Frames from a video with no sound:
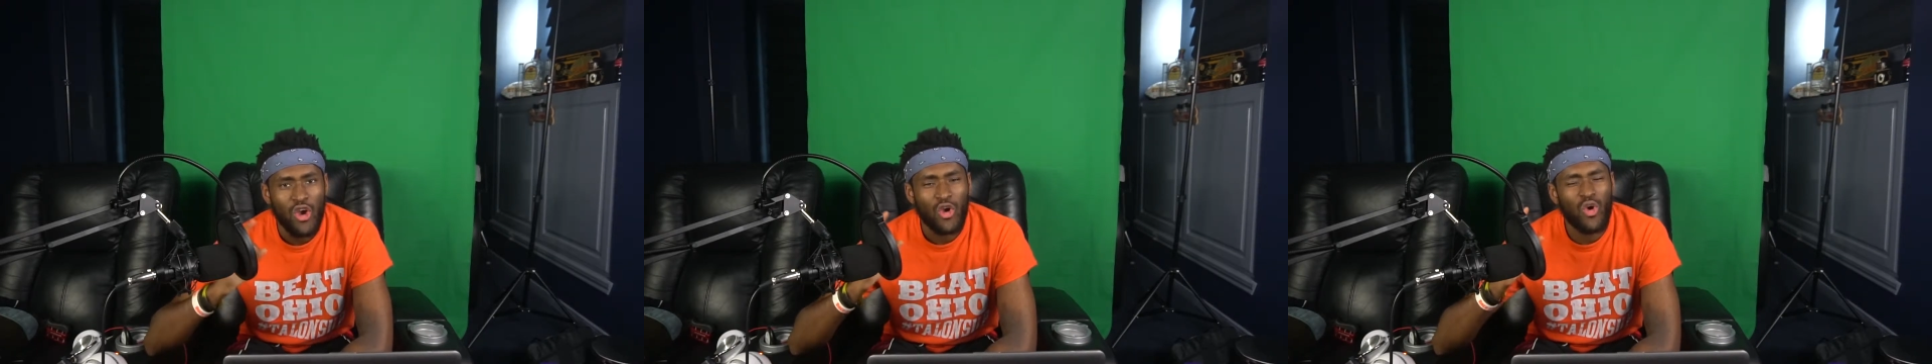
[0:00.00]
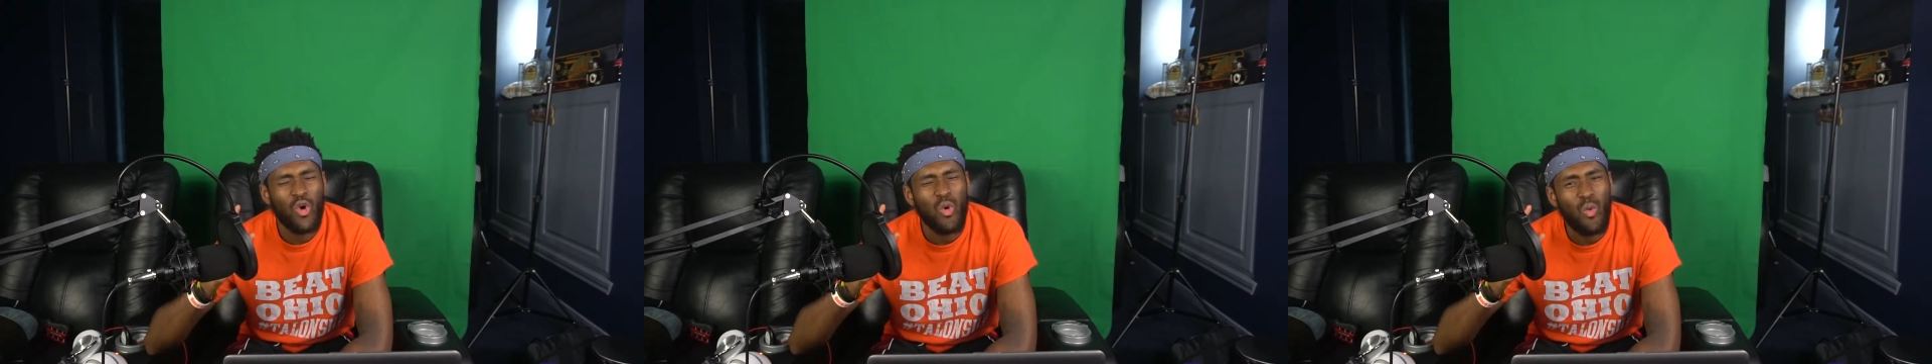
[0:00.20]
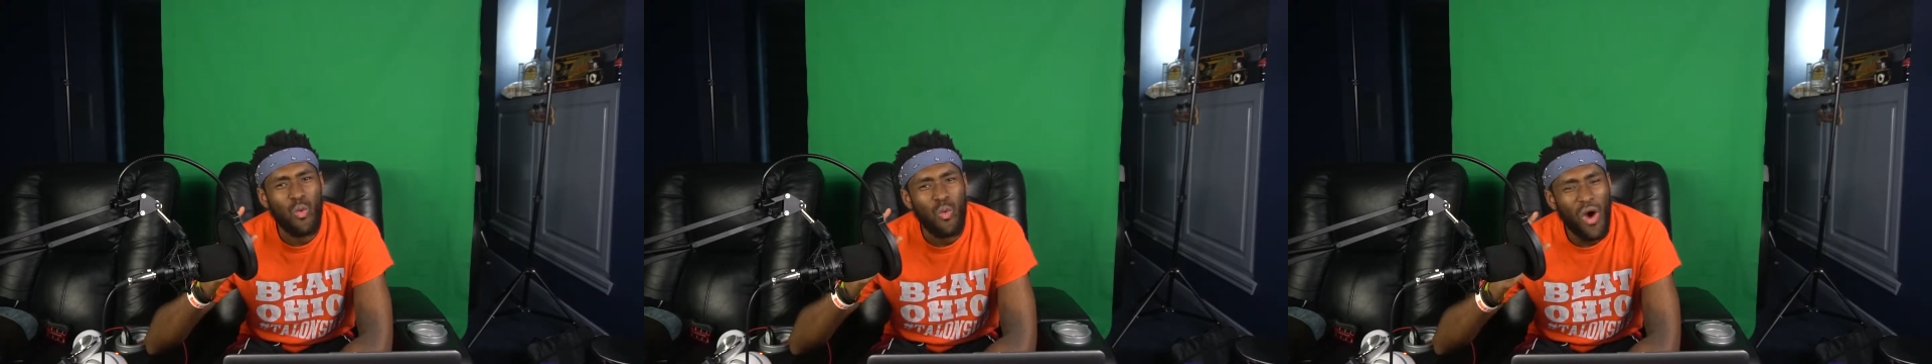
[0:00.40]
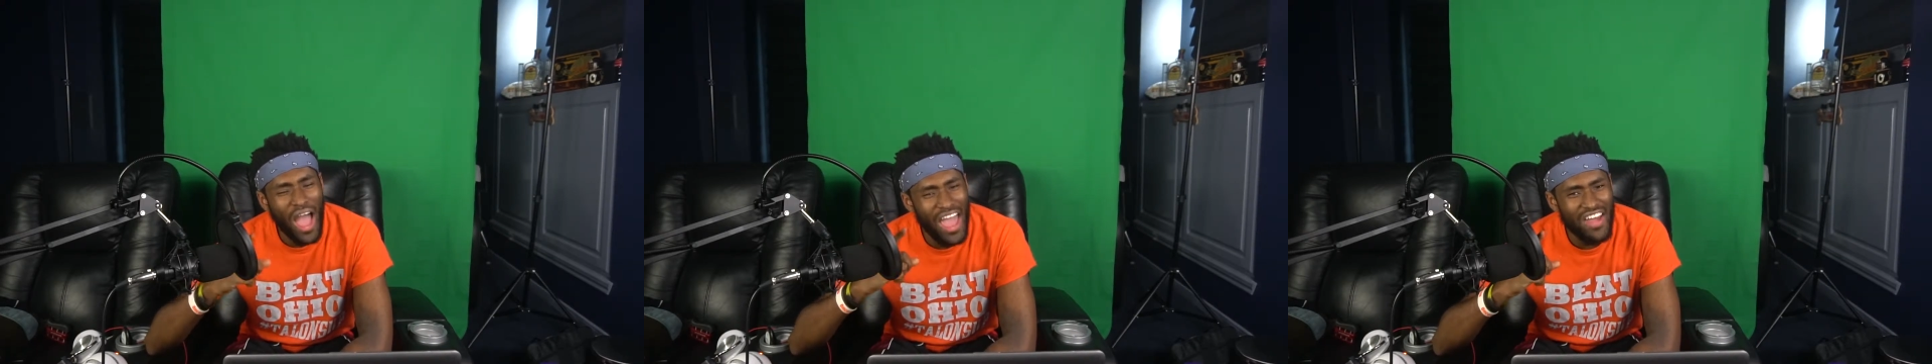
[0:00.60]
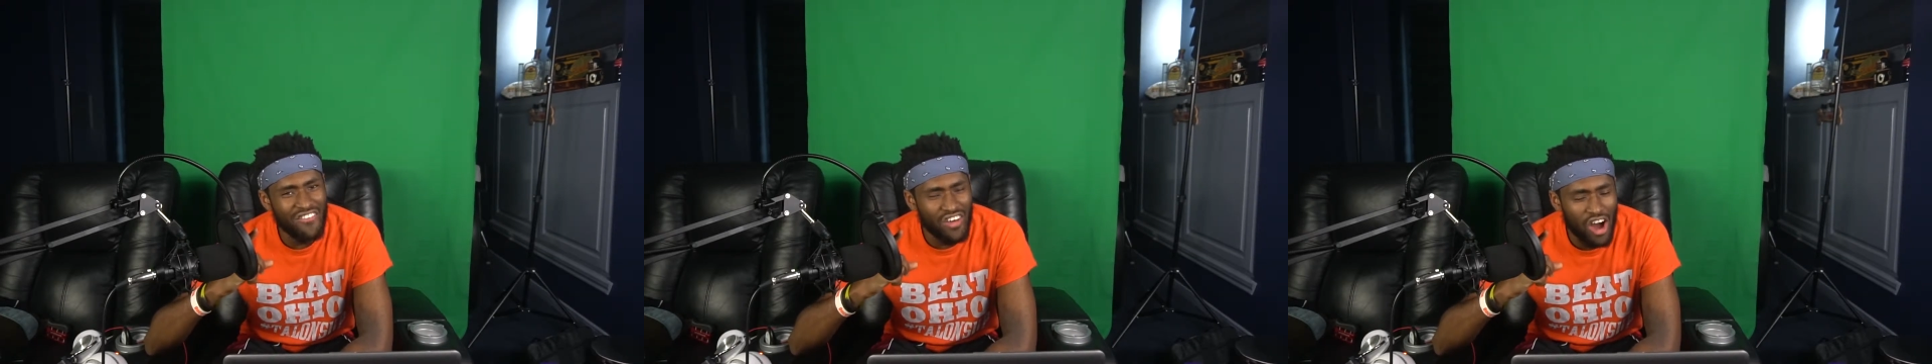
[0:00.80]

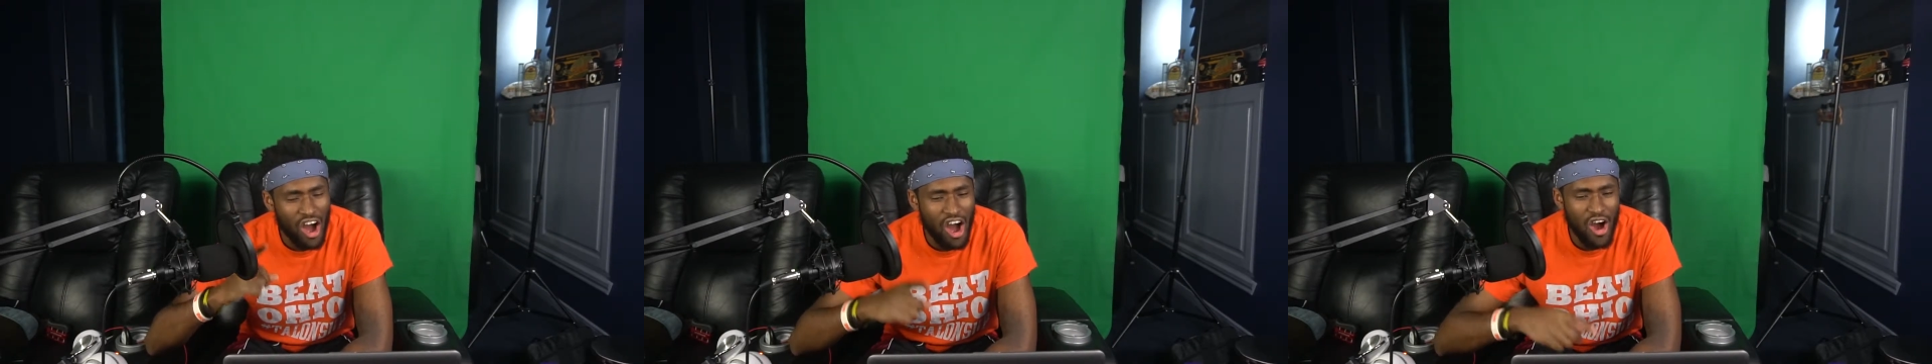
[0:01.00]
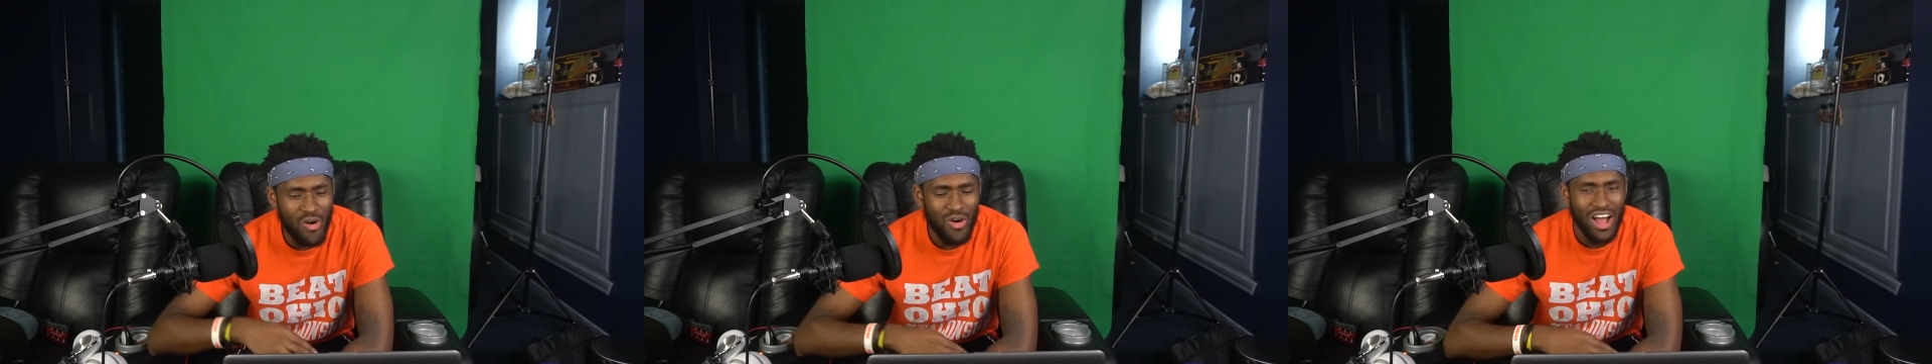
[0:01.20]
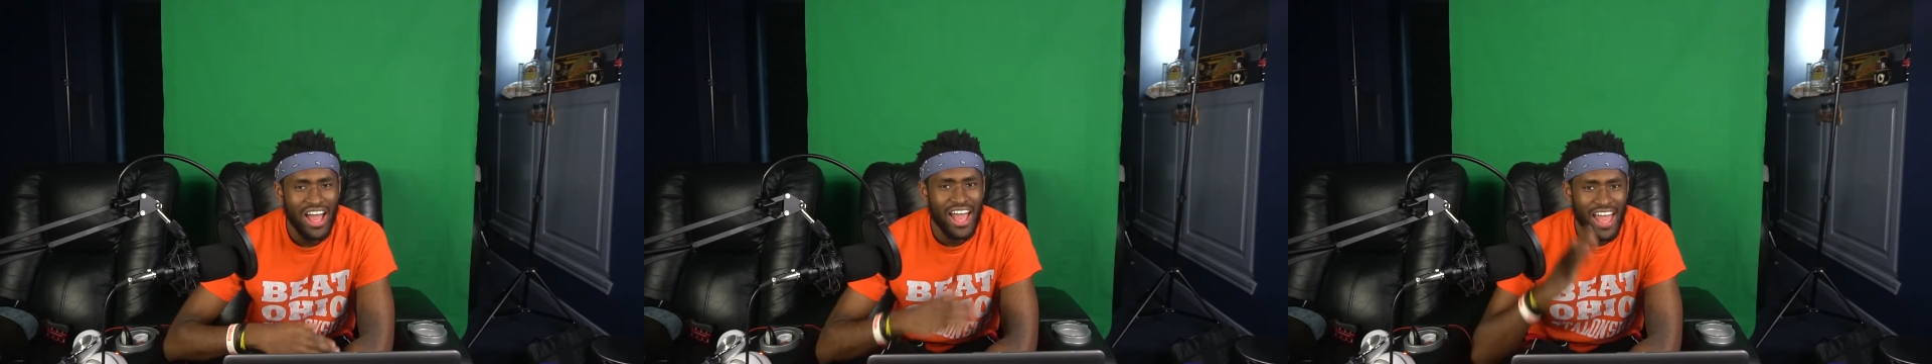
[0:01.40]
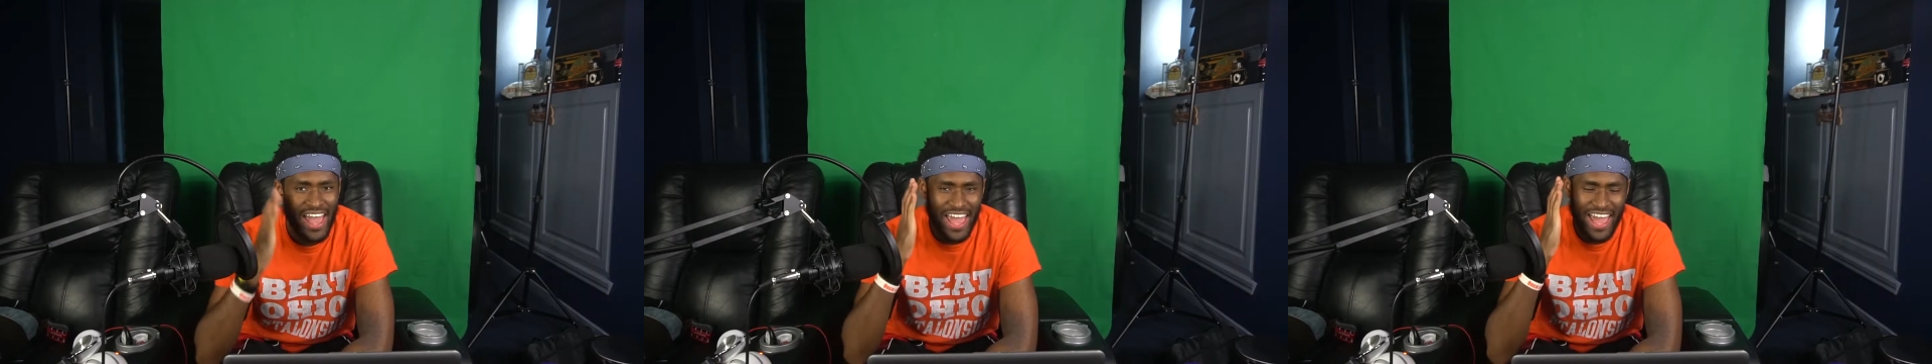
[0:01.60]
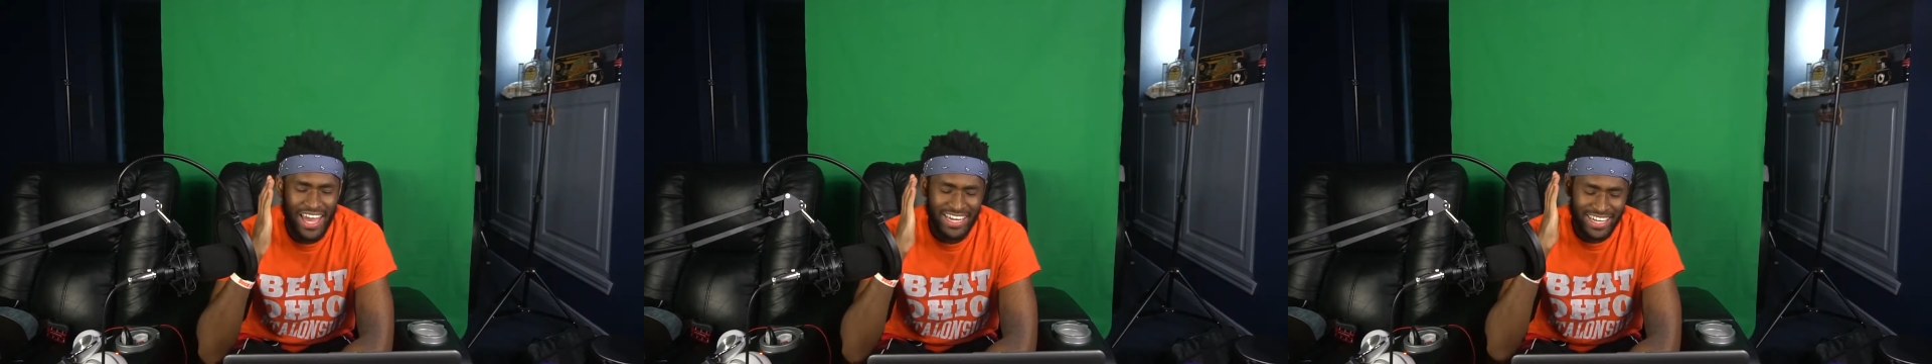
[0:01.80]
Quavo
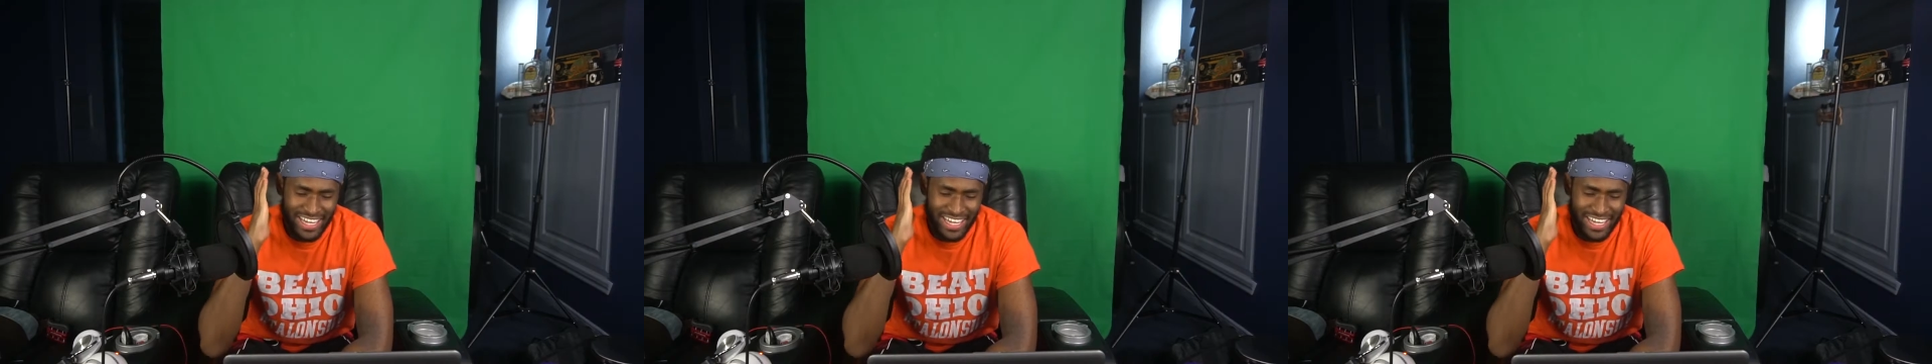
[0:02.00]
and